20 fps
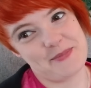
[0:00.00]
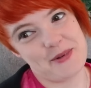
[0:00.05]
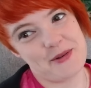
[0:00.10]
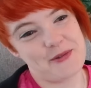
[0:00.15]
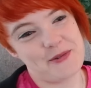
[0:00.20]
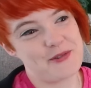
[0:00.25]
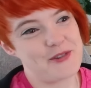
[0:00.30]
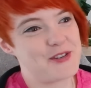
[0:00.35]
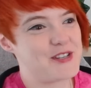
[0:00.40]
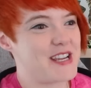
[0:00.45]

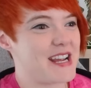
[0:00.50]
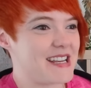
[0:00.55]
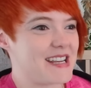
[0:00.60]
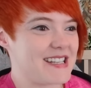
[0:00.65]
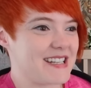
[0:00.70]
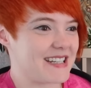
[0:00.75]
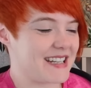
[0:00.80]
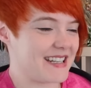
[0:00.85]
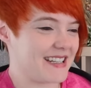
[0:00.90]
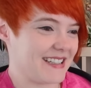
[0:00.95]
Bull
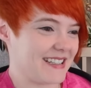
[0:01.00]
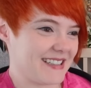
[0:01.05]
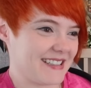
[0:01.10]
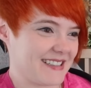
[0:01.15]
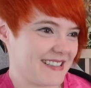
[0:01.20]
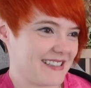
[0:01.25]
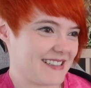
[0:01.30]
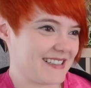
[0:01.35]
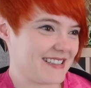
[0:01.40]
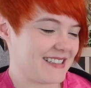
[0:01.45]
shittity.
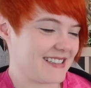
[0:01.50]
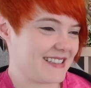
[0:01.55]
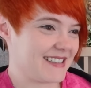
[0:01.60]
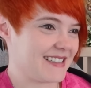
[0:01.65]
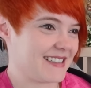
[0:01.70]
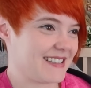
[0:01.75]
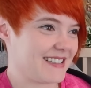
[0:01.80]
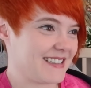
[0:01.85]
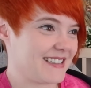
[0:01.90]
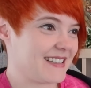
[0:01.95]

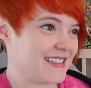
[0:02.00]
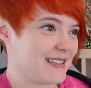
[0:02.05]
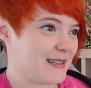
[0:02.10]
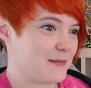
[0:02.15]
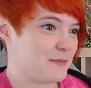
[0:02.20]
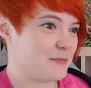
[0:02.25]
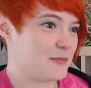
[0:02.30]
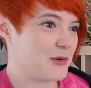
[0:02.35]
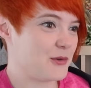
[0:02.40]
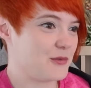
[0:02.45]

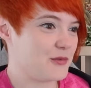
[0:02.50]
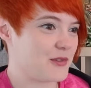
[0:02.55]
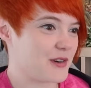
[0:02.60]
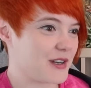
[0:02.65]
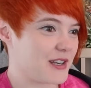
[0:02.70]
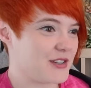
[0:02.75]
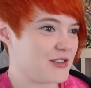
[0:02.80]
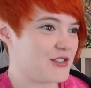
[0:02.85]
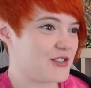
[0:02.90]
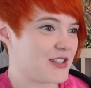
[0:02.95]
Bull
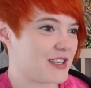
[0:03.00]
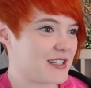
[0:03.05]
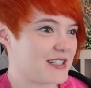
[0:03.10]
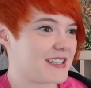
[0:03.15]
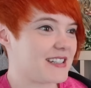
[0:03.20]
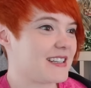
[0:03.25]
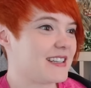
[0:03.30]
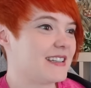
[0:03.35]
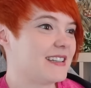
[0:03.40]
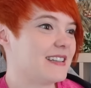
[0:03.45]
fucking
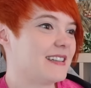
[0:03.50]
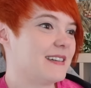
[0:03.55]
shittity.